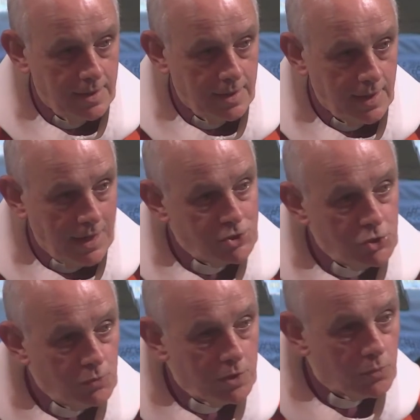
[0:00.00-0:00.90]
And you
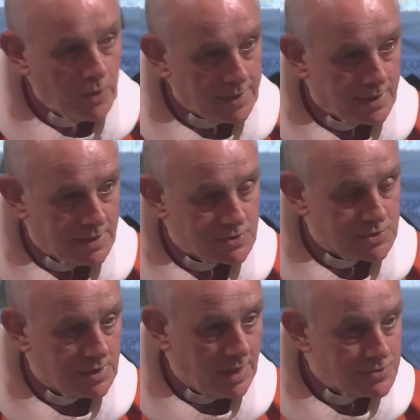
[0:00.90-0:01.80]
will witness
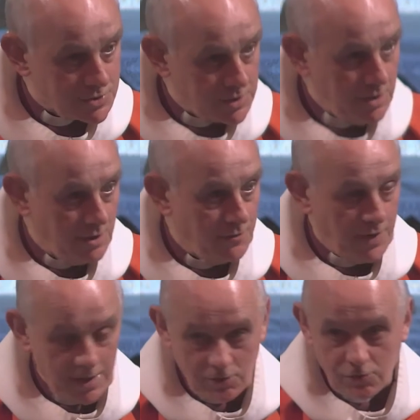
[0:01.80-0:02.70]
and serve
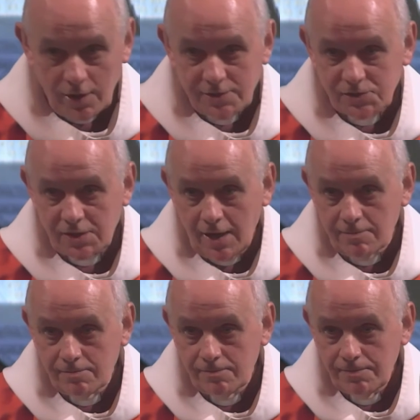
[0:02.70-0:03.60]
in Christ's
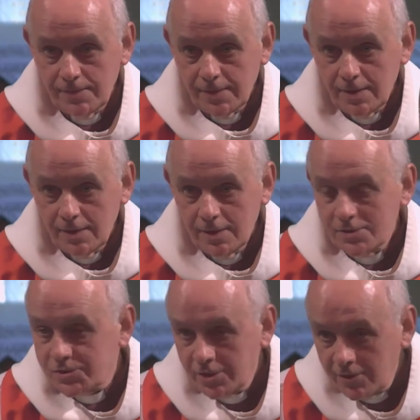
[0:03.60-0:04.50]
name.
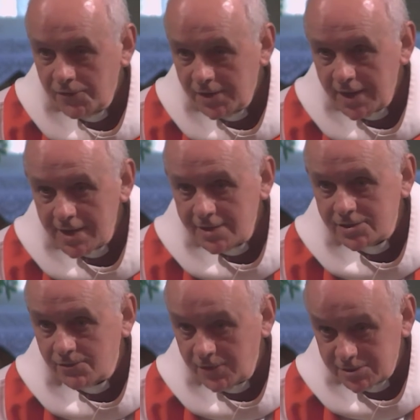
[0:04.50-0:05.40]
Serve the needs of
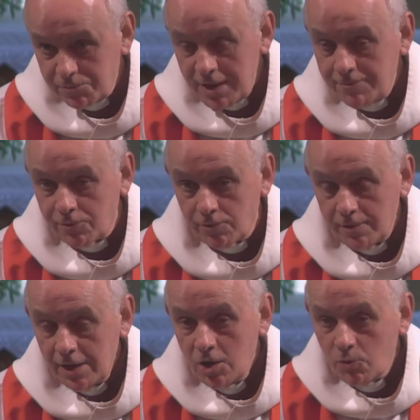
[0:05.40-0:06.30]
his people,
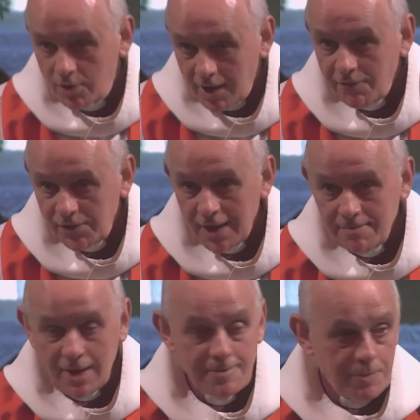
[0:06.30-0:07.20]
wherever they
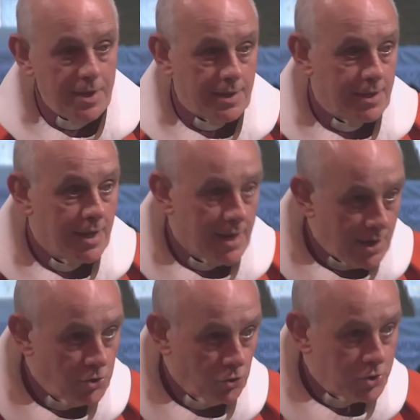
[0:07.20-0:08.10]
may be, in
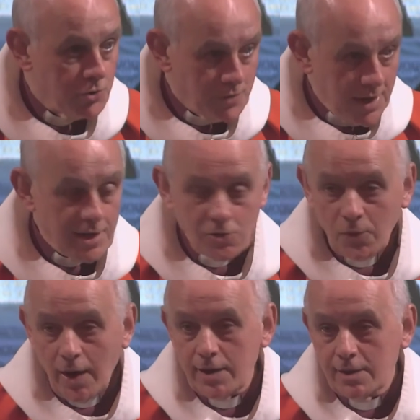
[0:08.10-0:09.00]
your unique
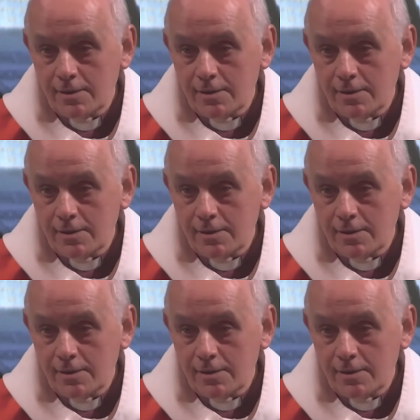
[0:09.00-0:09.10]
way